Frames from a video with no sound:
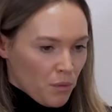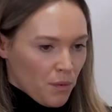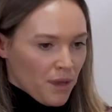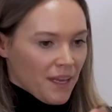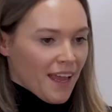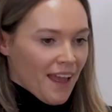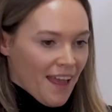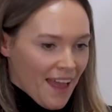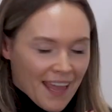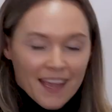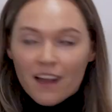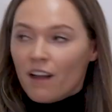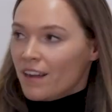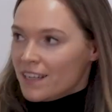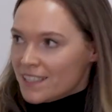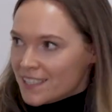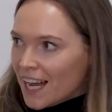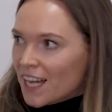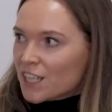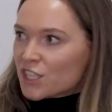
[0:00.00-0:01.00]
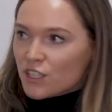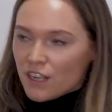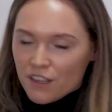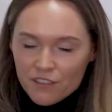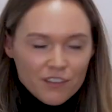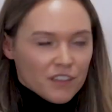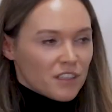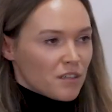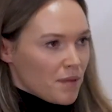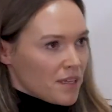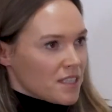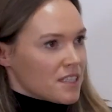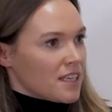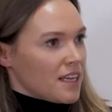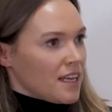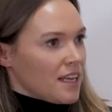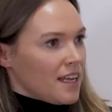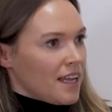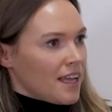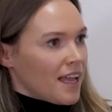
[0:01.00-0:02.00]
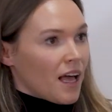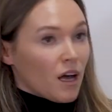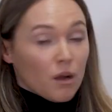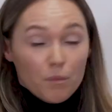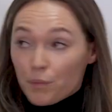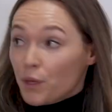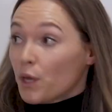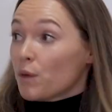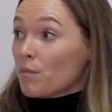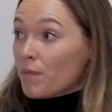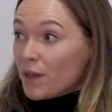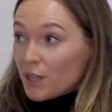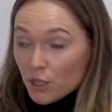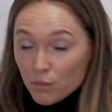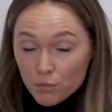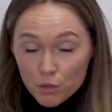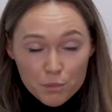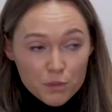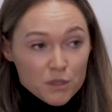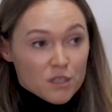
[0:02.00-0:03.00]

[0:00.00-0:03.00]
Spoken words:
can we get AI to actually fundamentally help you and make you more